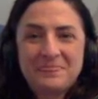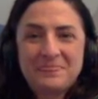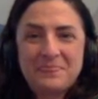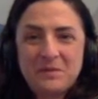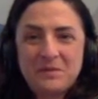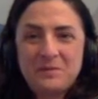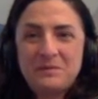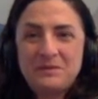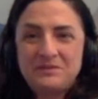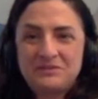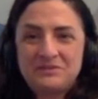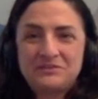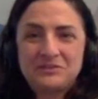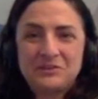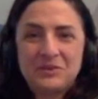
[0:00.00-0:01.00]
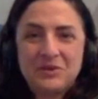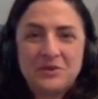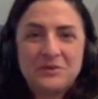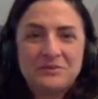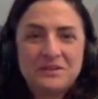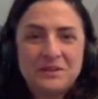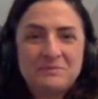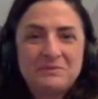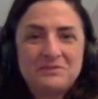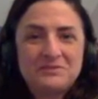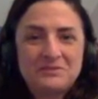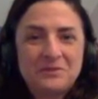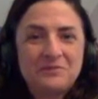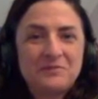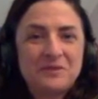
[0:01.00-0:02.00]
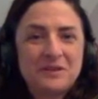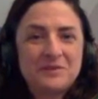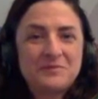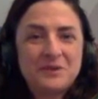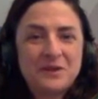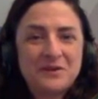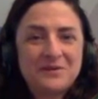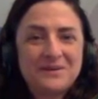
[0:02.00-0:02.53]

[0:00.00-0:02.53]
They'd be so fucking proud.